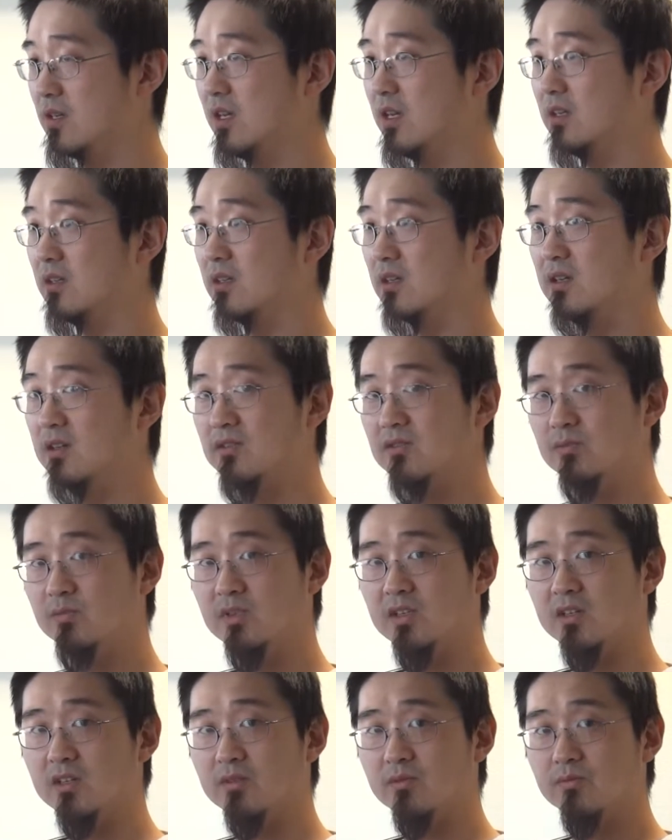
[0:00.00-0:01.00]
and it gives
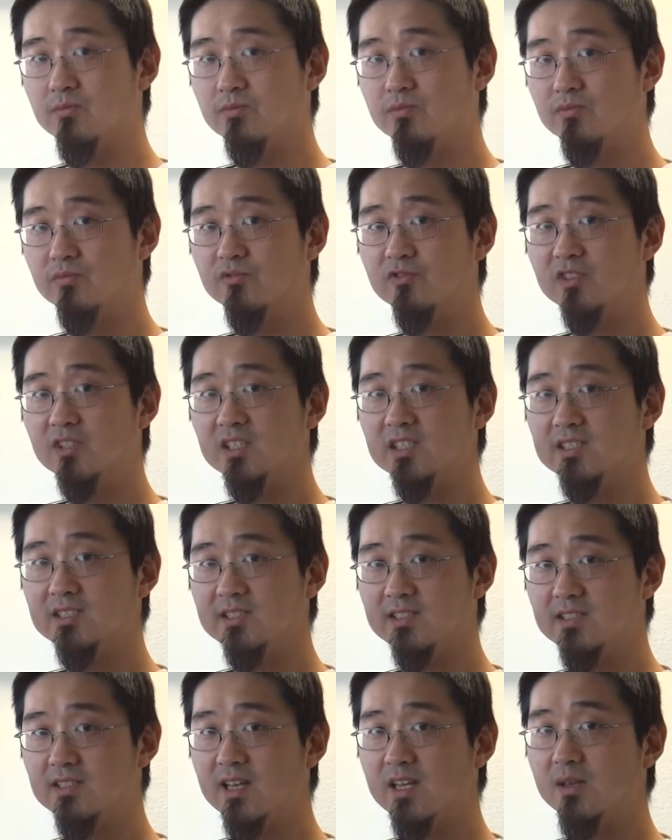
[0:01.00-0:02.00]
me a really
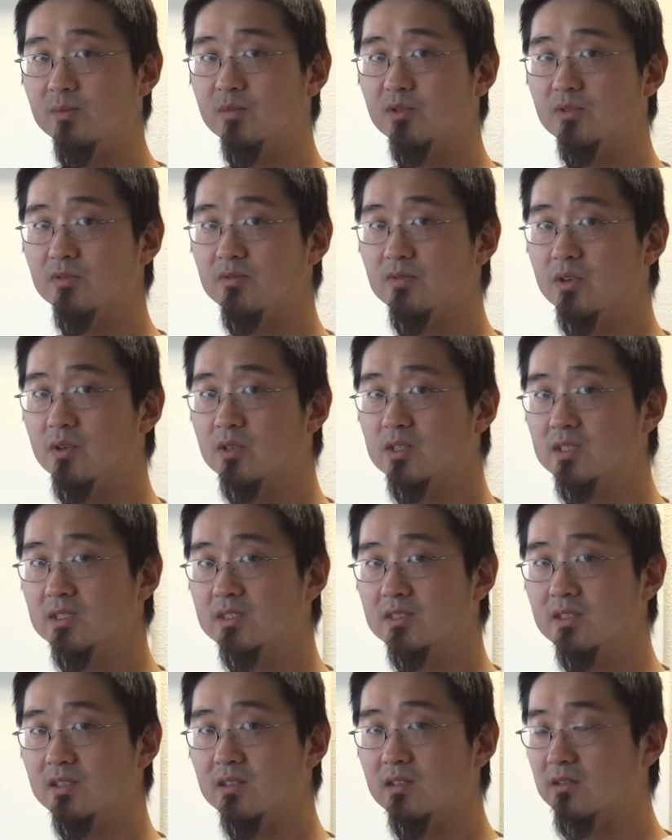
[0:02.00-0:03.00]
stable
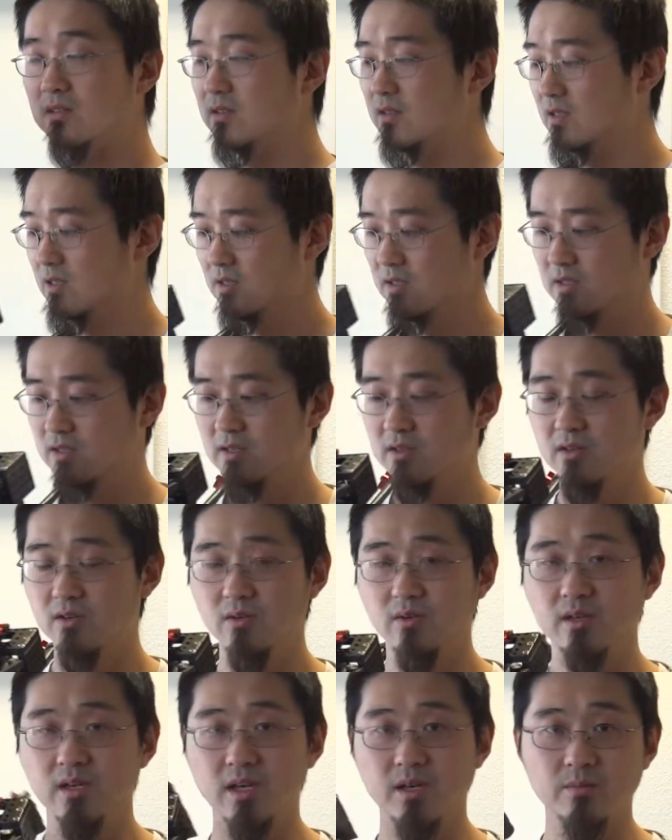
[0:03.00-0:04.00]
focusing
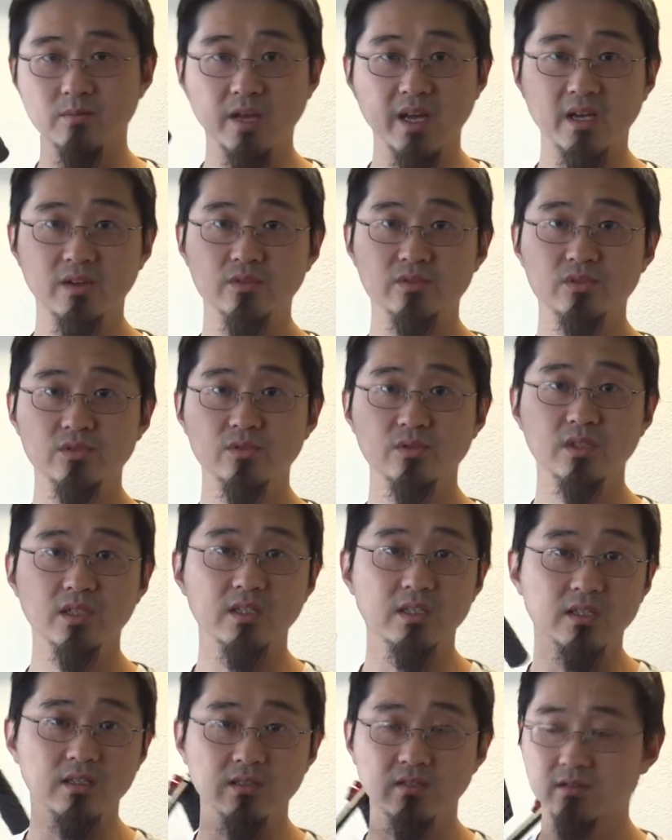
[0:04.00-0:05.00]
when I'm out
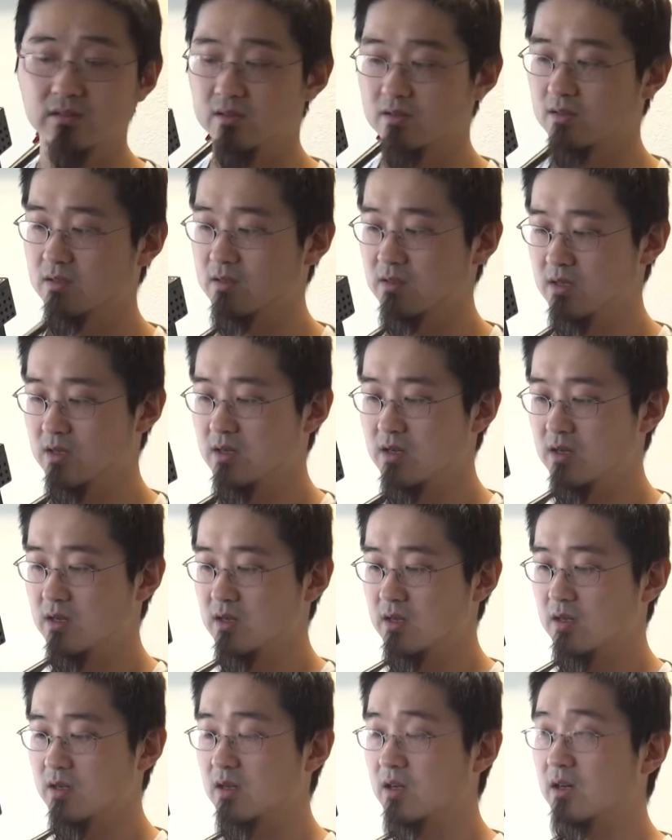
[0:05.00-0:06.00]
shooting,
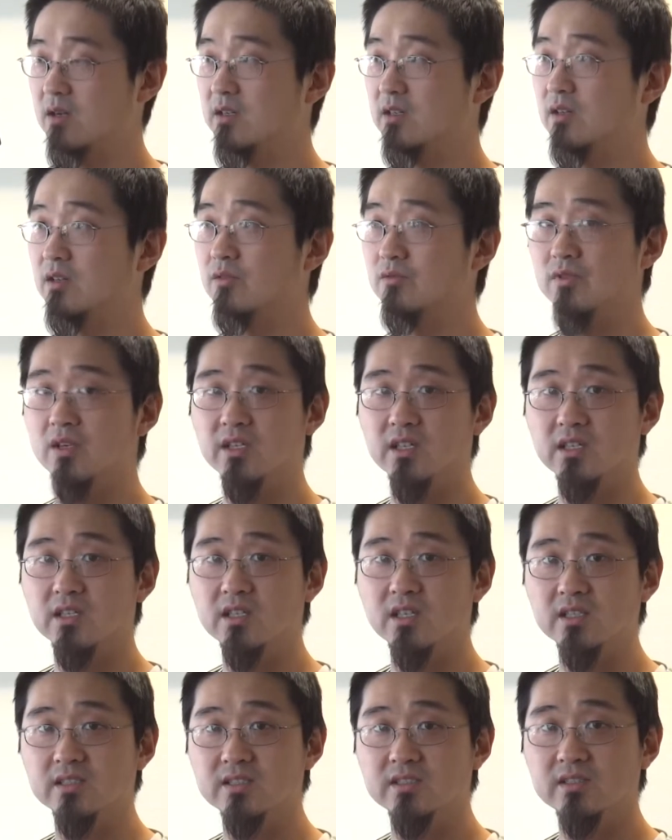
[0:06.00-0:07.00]
you know, run and
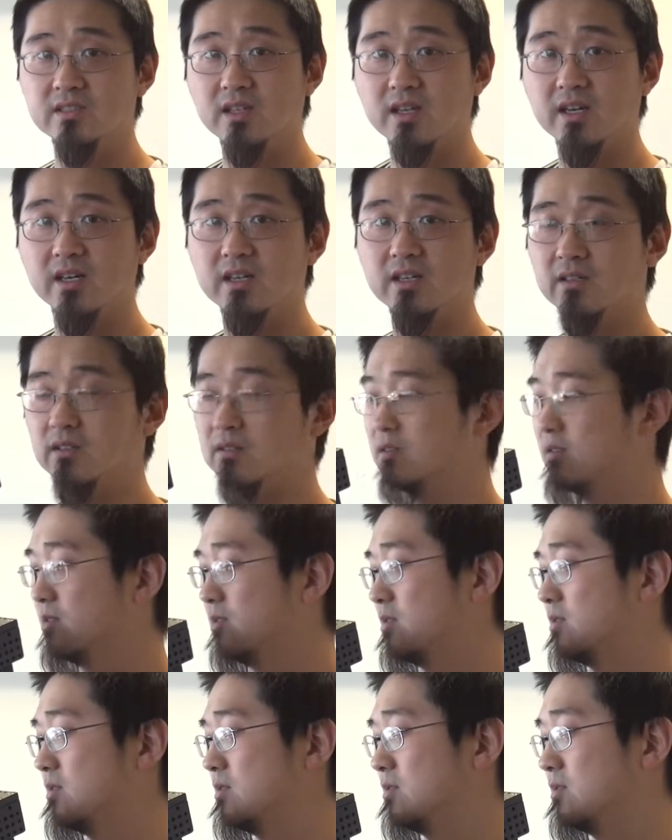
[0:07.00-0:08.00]
gun style,
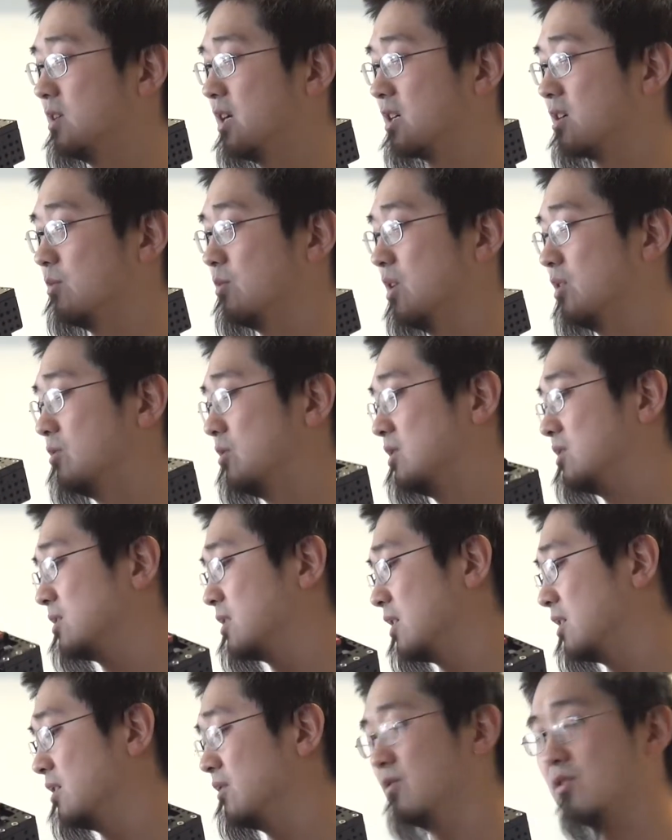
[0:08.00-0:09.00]
documentary
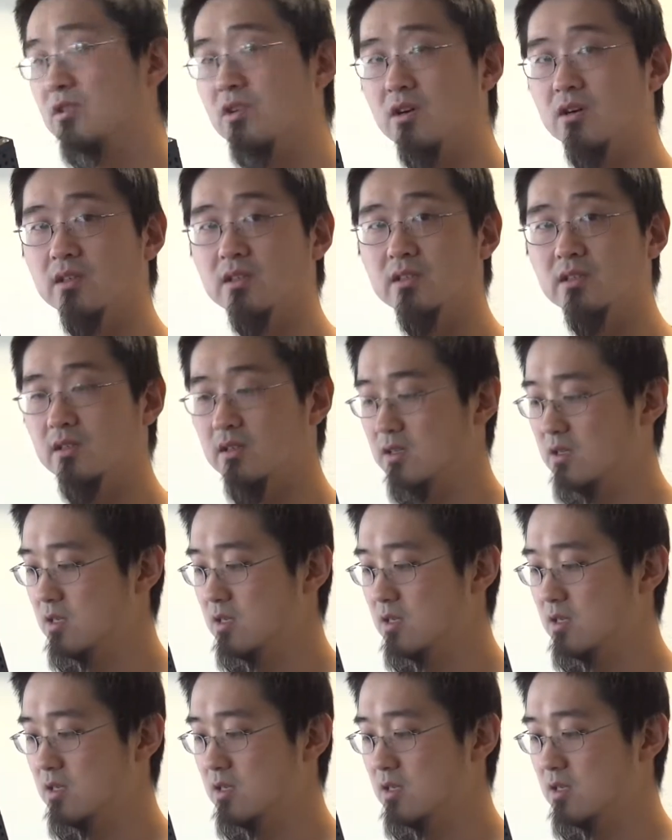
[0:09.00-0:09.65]
style if you call it.